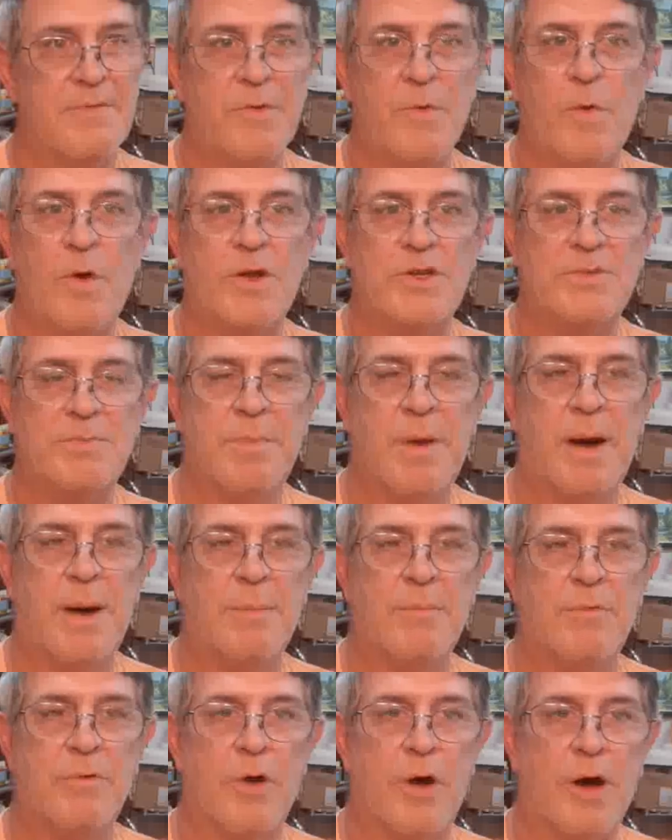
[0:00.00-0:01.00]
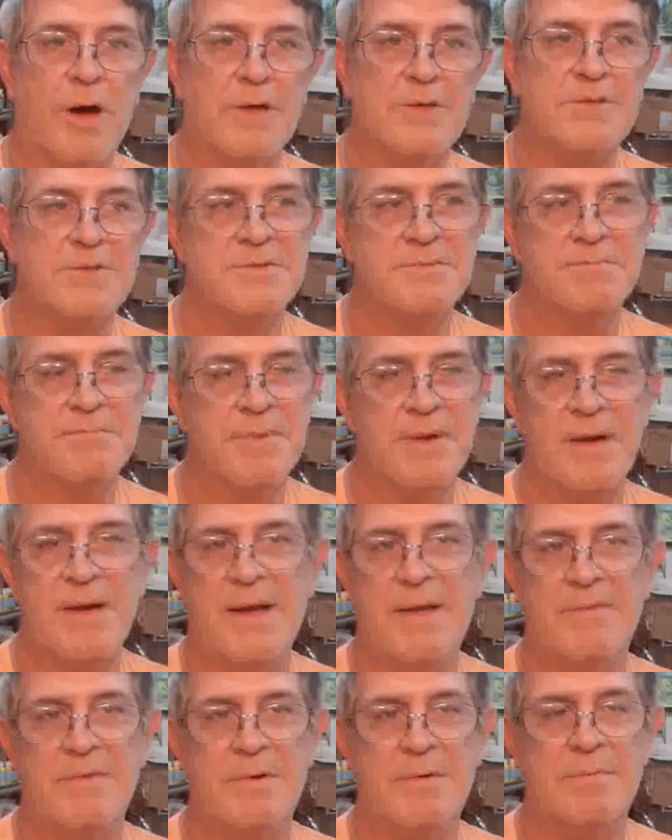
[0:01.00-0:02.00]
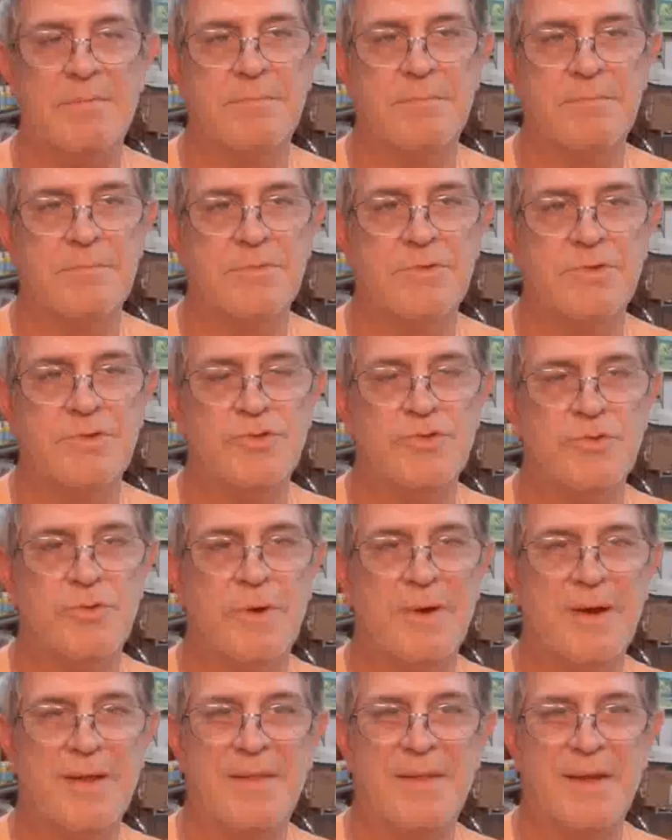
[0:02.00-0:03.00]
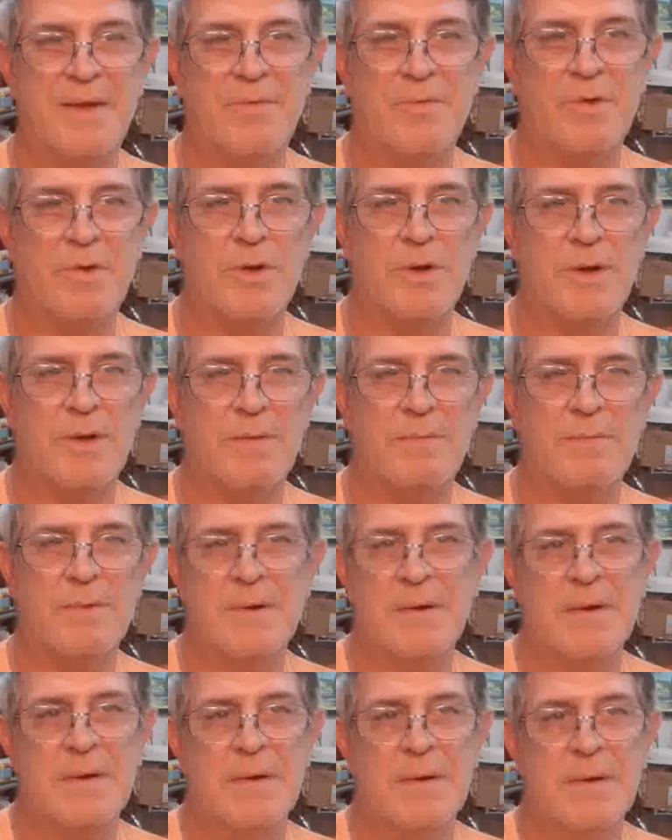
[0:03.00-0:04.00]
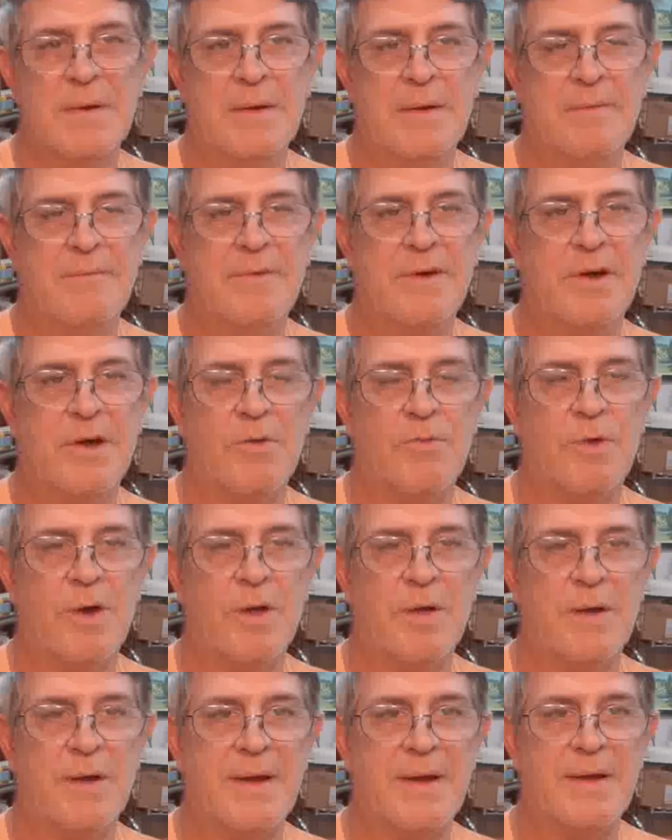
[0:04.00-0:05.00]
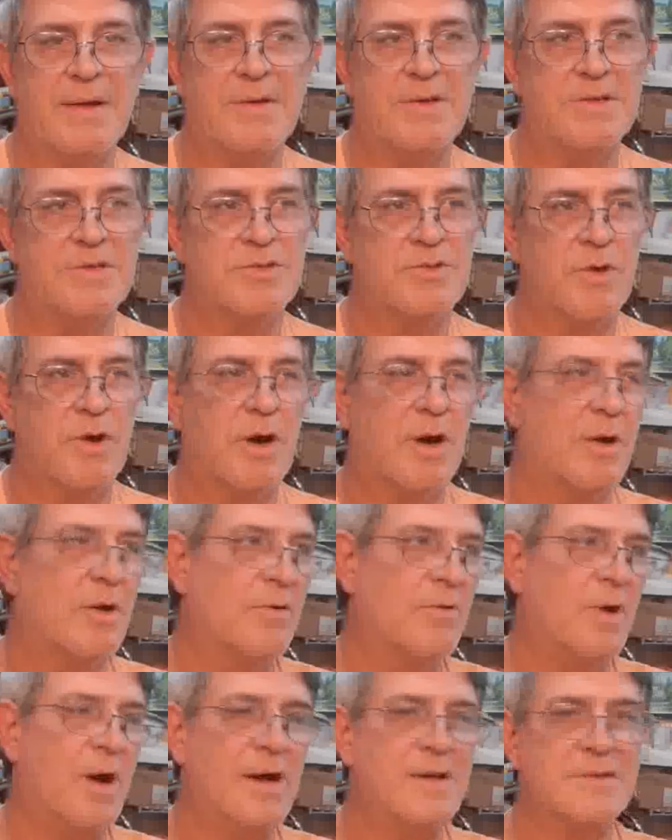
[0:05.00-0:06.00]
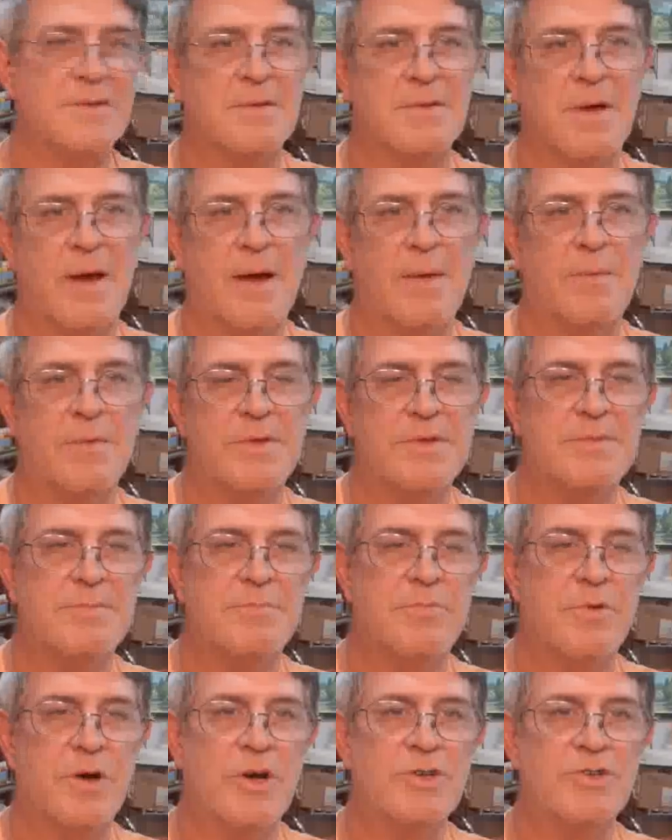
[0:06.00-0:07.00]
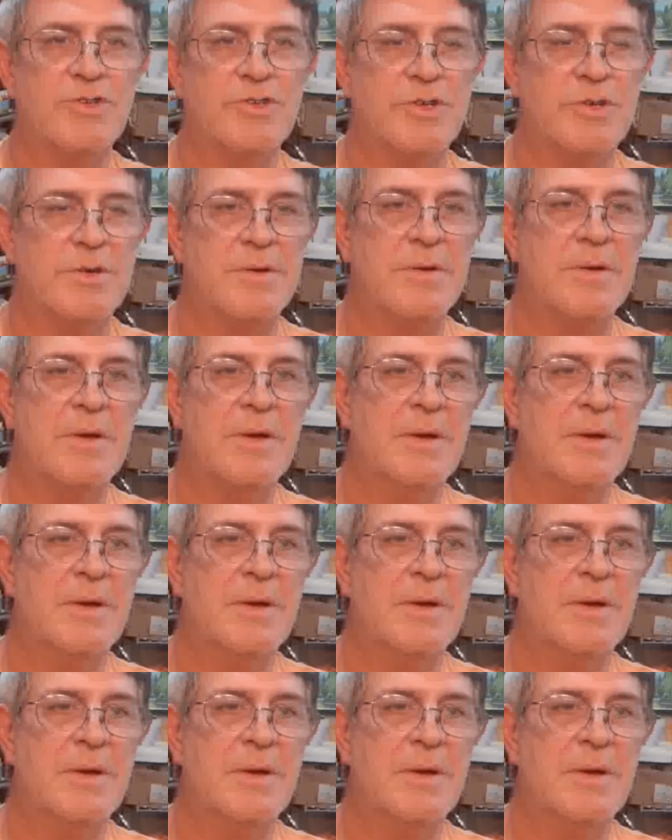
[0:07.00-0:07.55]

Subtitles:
you watch Bob Ross, he never drew anything really. Very rarely he'd just draw a horizon line with his brush and